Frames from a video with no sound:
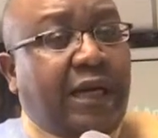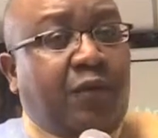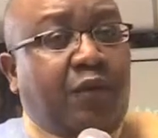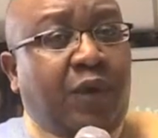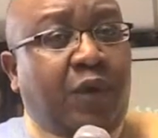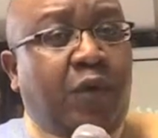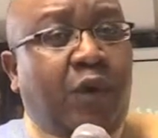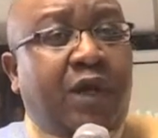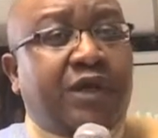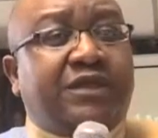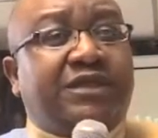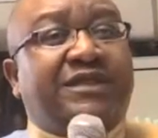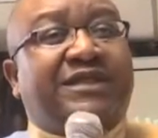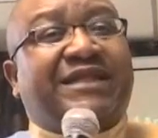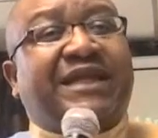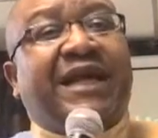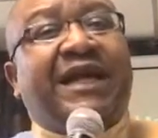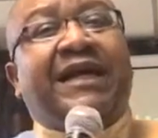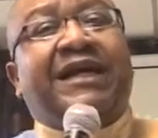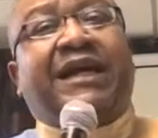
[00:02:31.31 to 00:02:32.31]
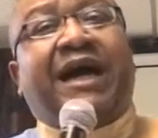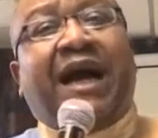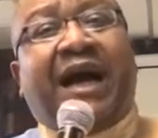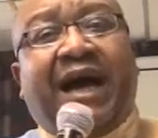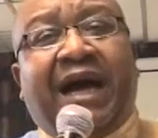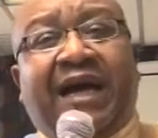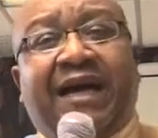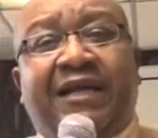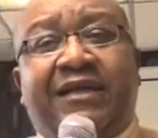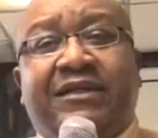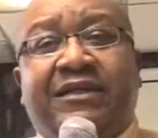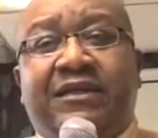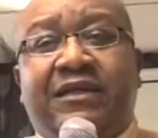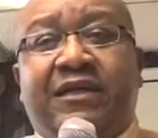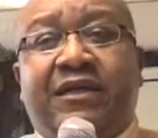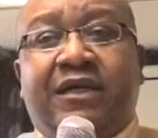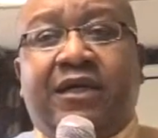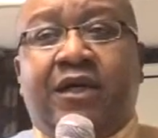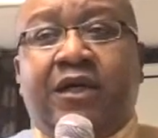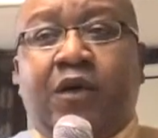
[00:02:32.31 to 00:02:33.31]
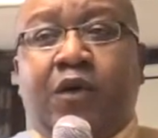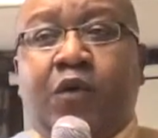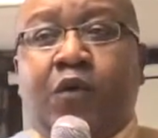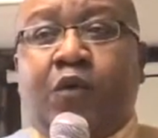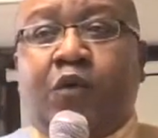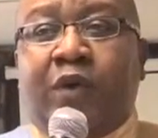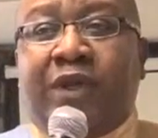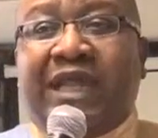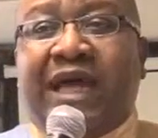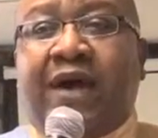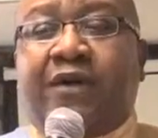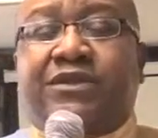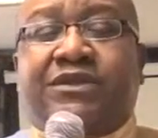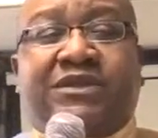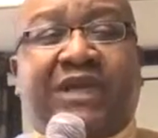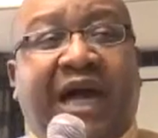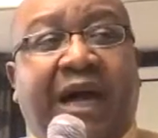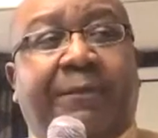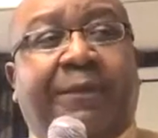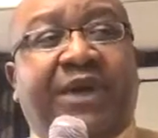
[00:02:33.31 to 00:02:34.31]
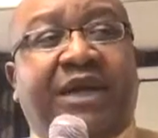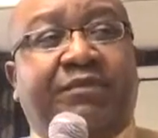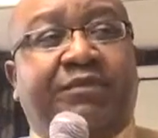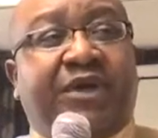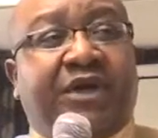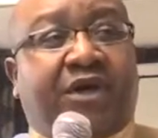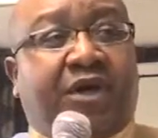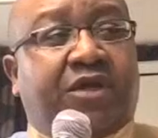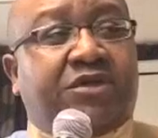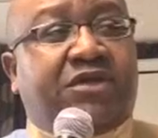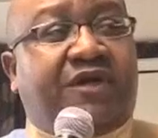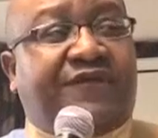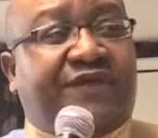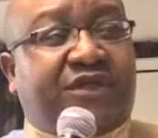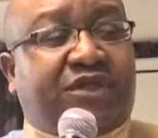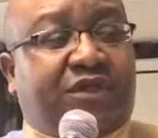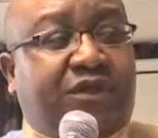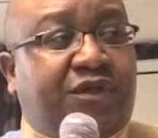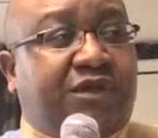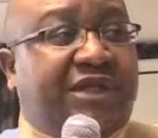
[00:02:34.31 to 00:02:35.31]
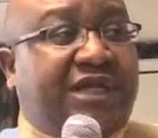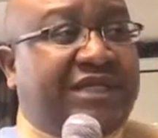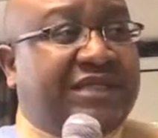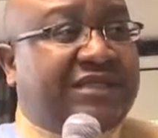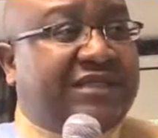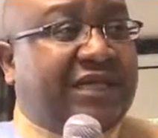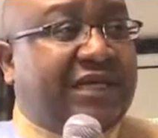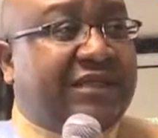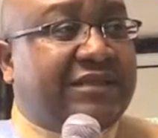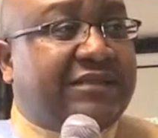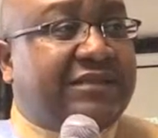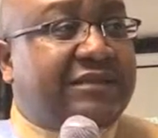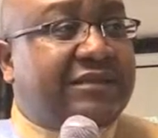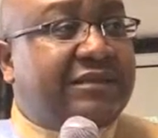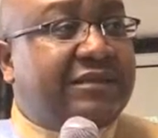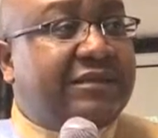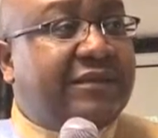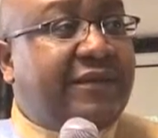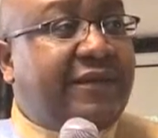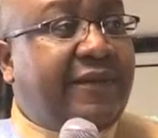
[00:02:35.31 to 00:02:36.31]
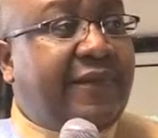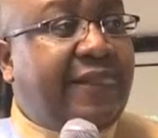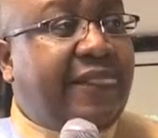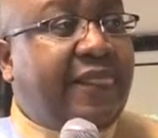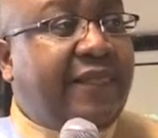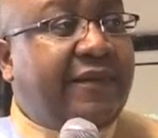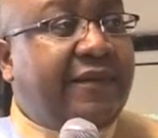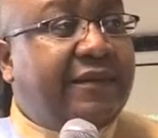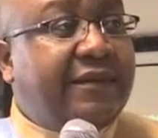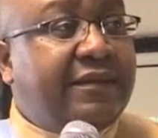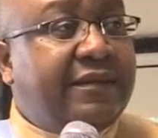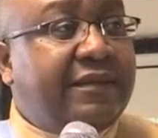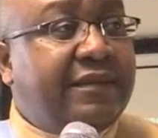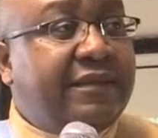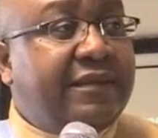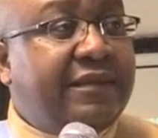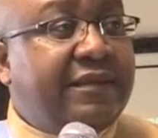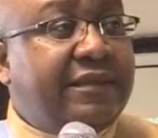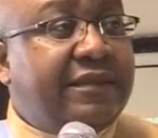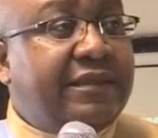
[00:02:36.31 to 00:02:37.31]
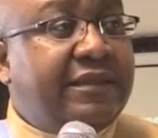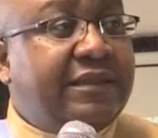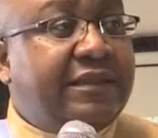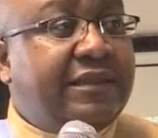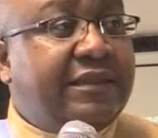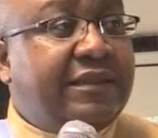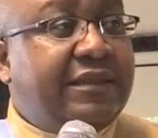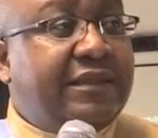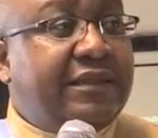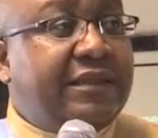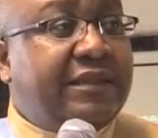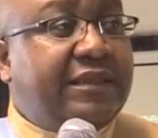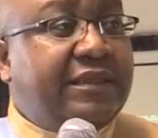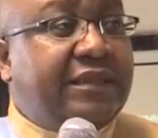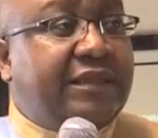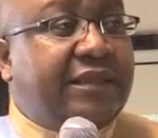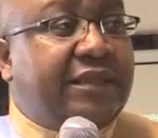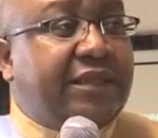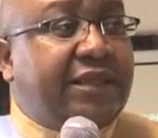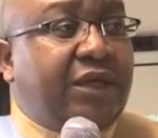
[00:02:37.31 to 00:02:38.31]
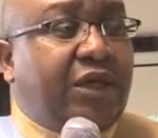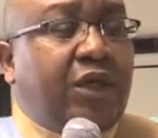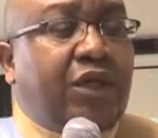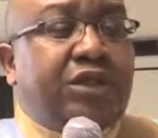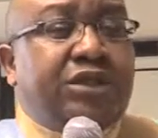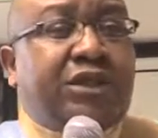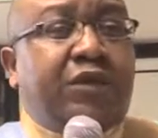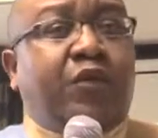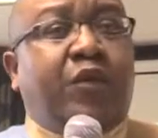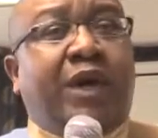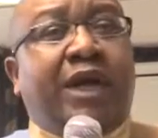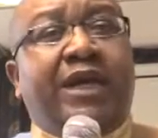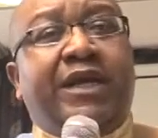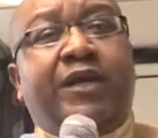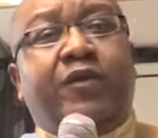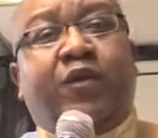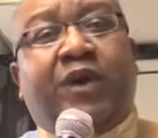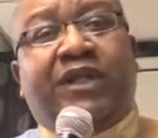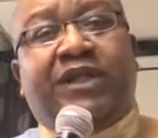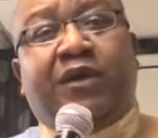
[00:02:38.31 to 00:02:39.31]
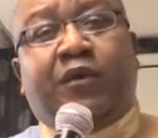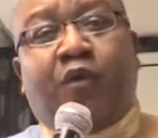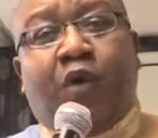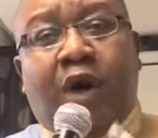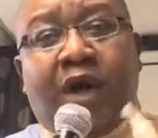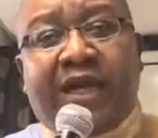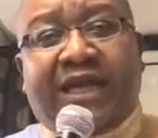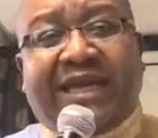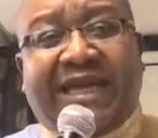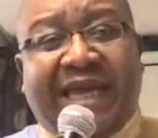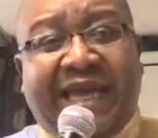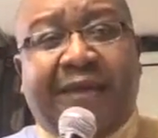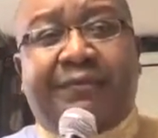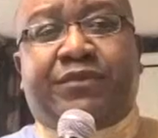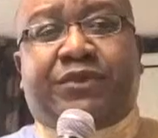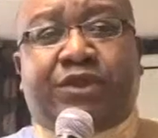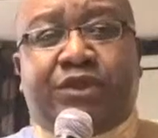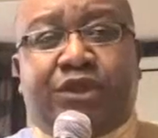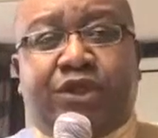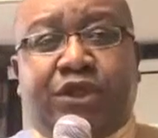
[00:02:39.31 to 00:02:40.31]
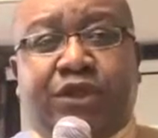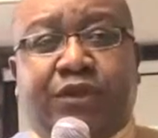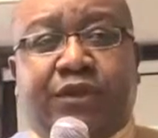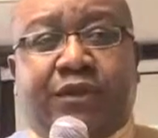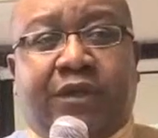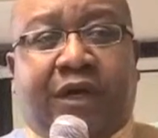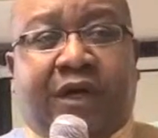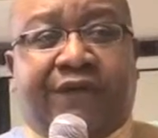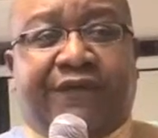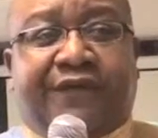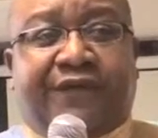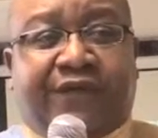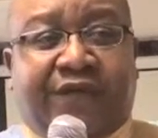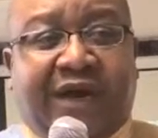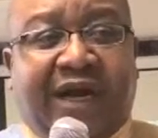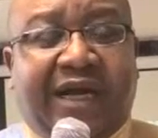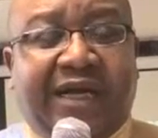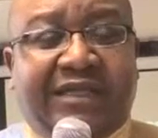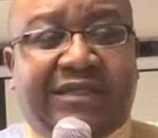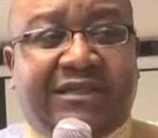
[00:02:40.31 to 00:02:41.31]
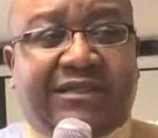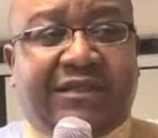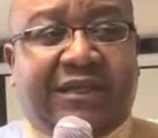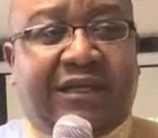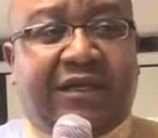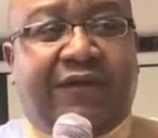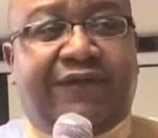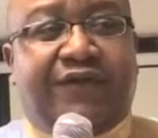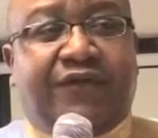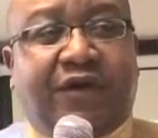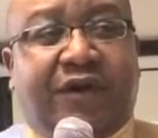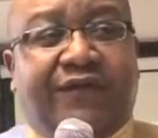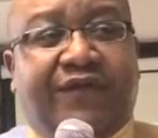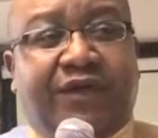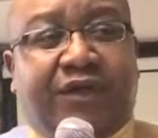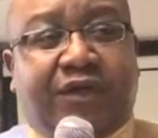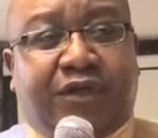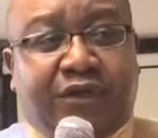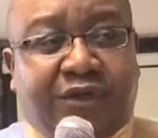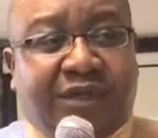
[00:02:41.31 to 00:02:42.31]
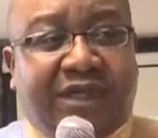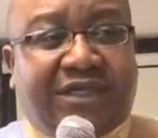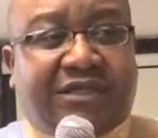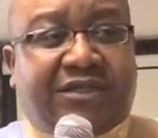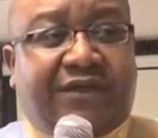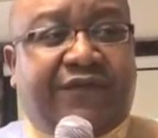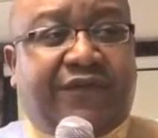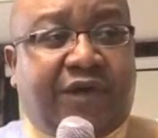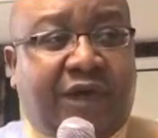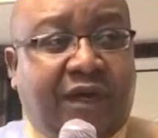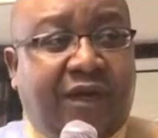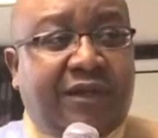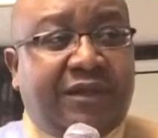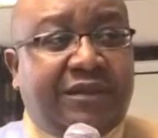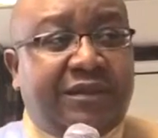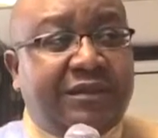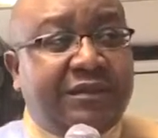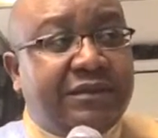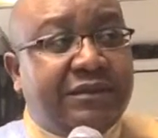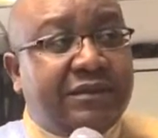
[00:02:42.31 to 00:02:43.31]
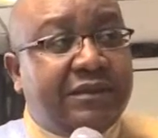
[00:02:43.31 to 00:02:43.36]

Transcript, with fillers: We want to thank God without stopping because of His goodness, yes. Because when you received the word of God, see when when the word came to you of Christ and of, of the goodness of God,